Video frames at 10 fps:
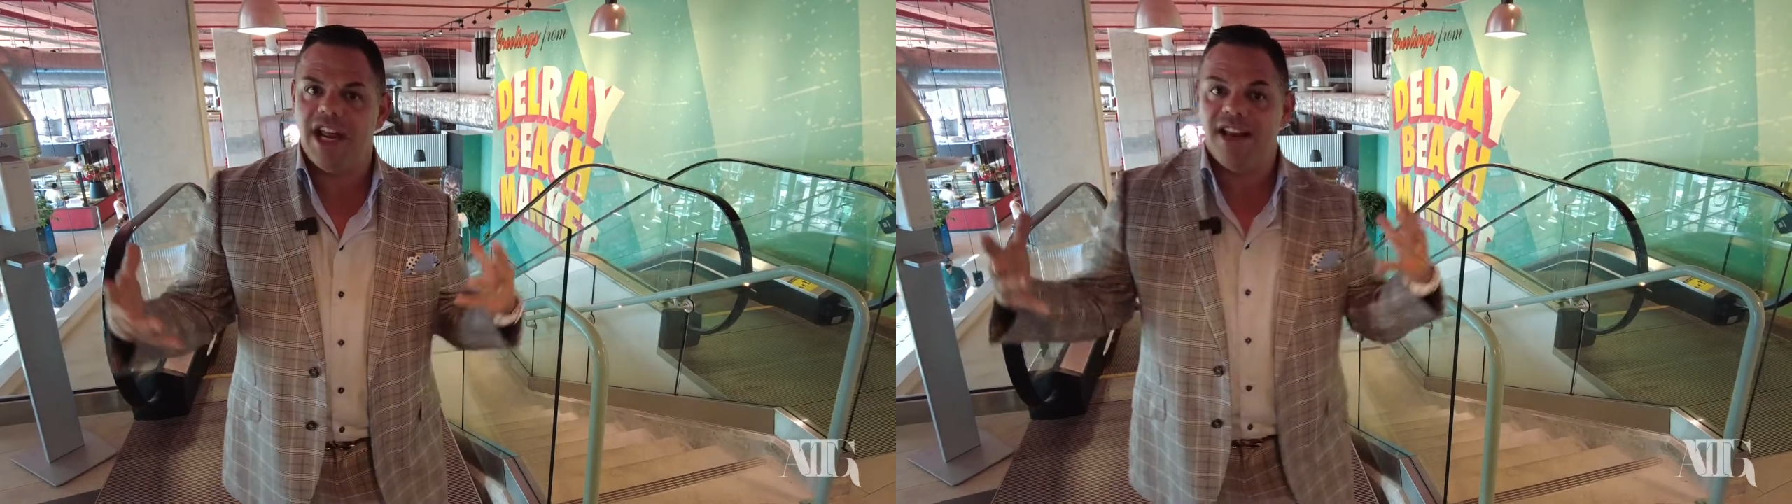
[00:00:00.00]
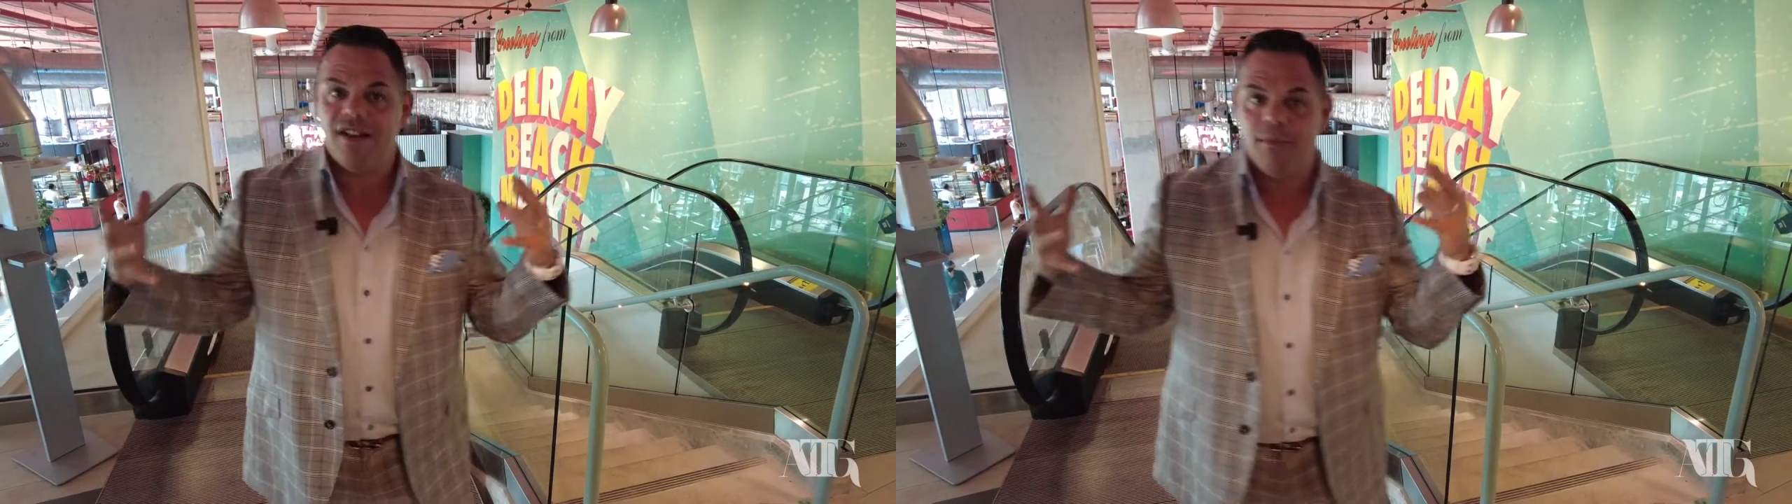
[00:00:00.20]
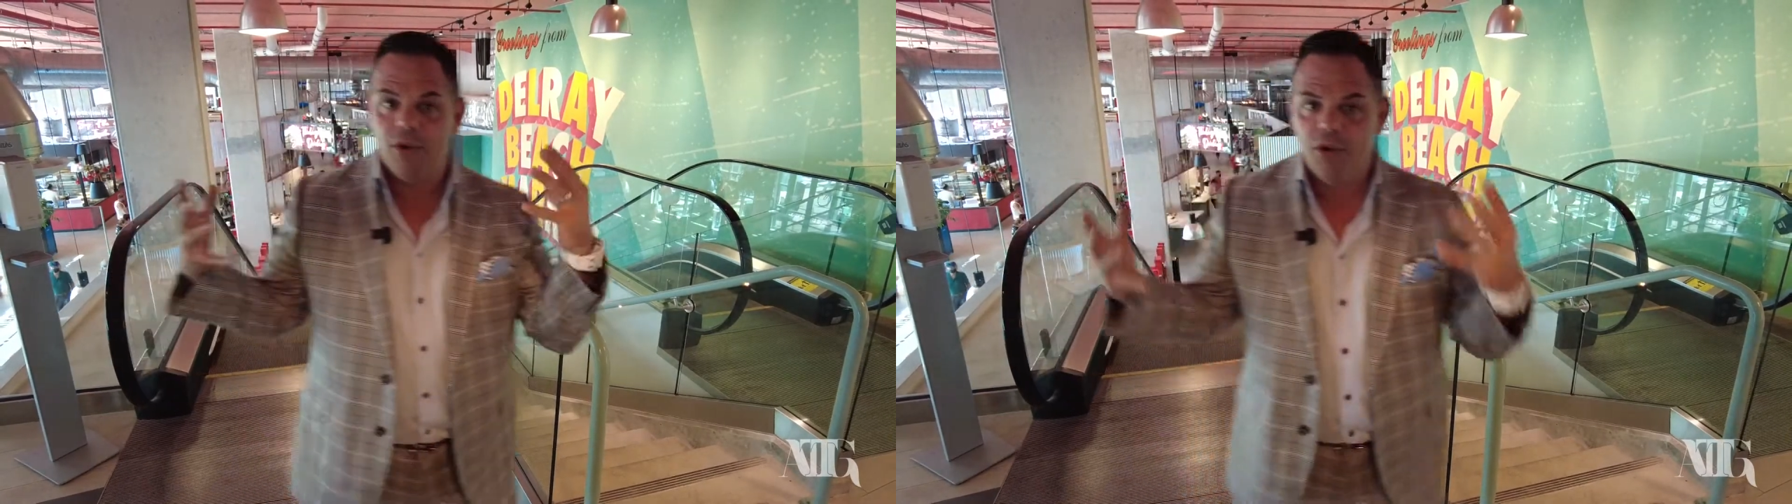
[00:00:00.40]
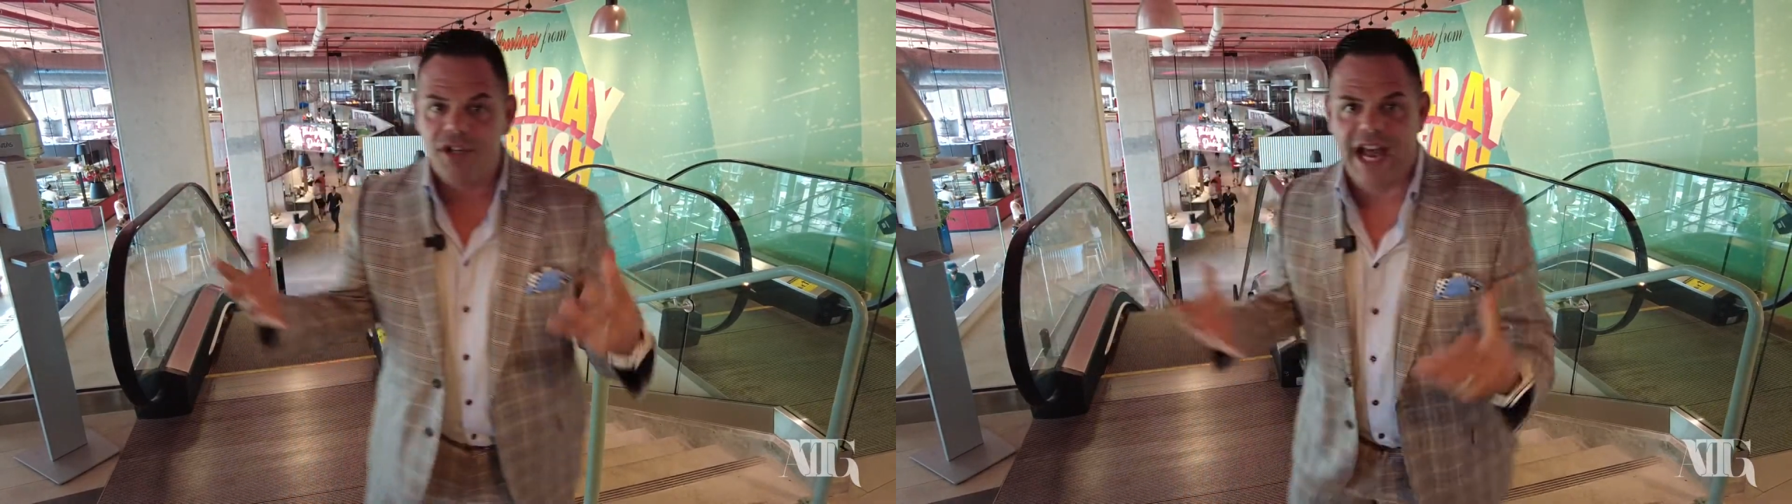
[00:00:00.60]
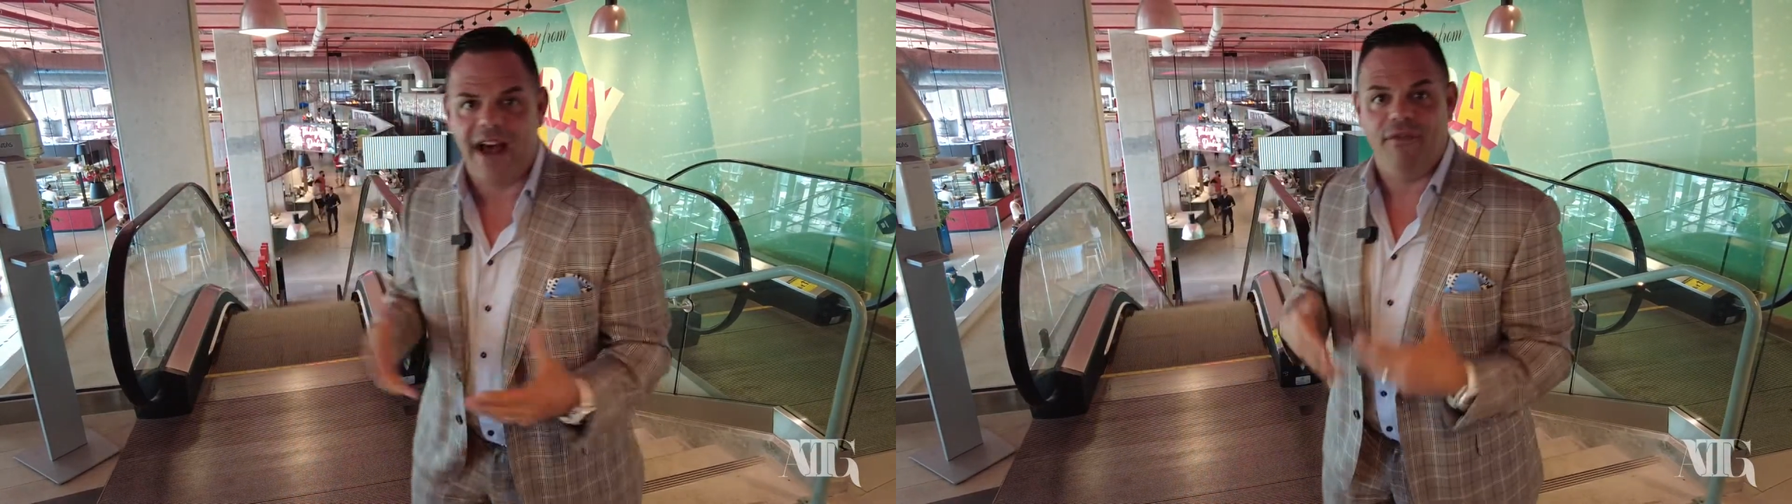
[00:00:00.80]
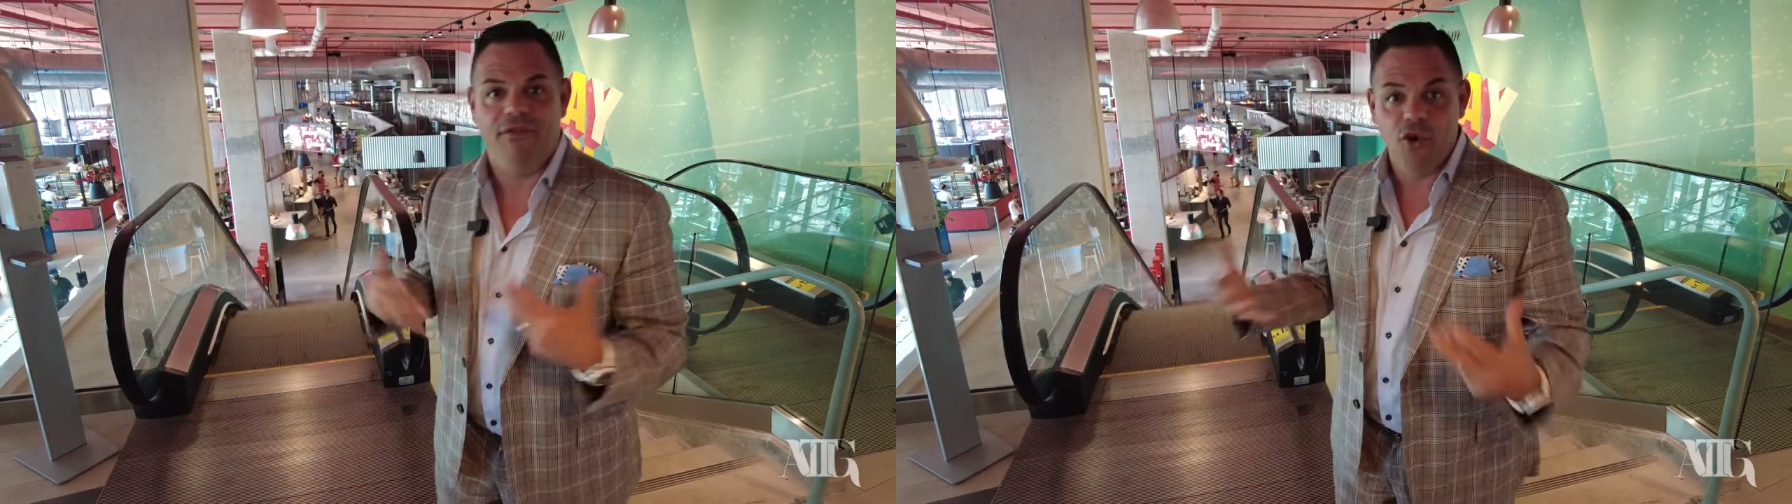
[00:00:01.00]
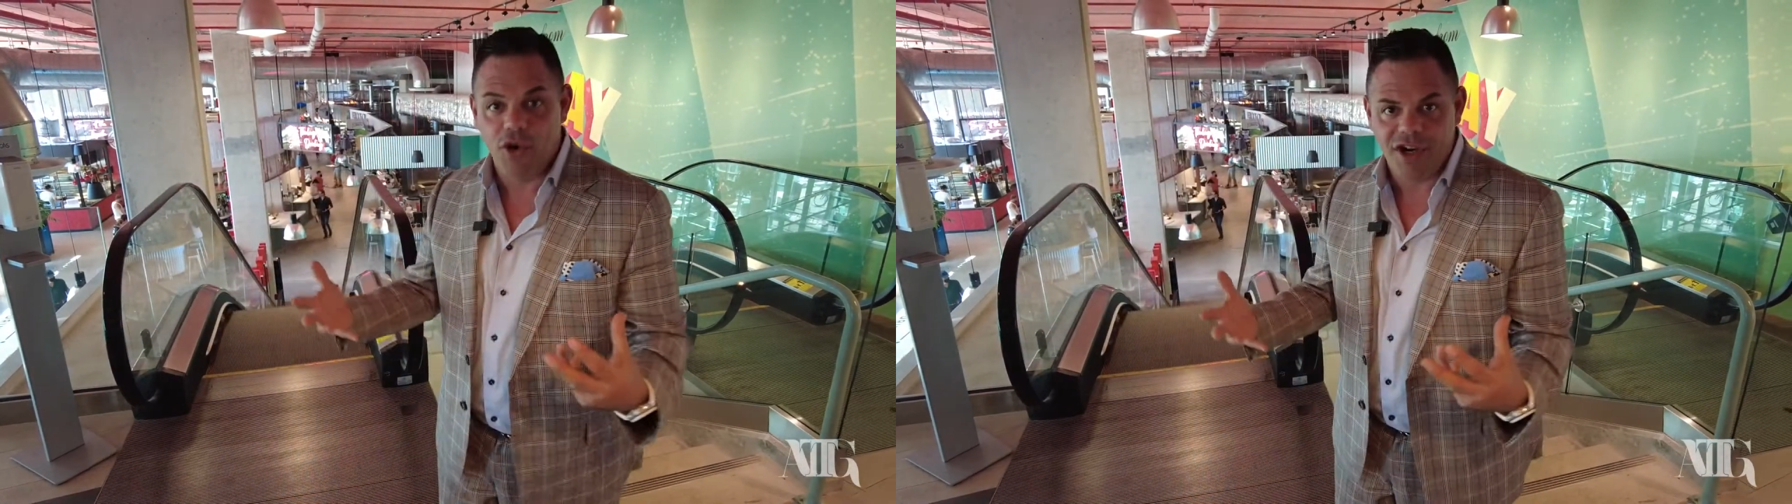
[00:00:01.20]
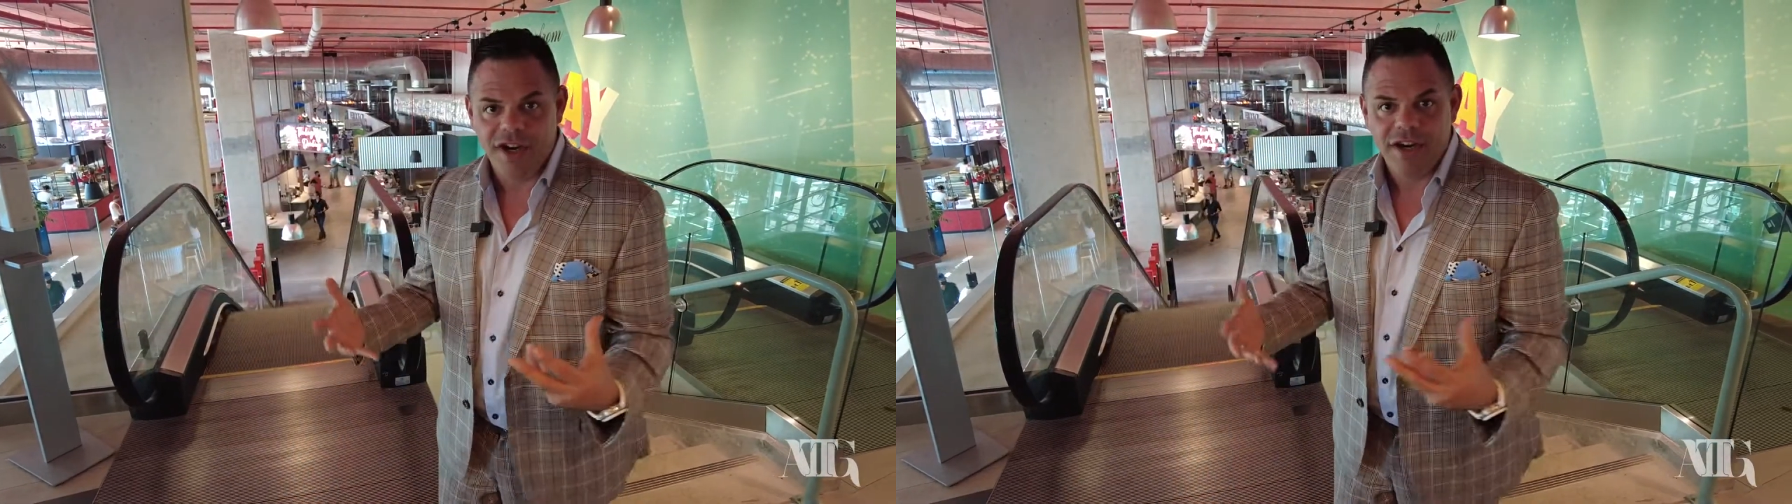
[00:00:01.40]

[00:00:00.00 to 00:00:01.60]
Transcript: in the mood to have food,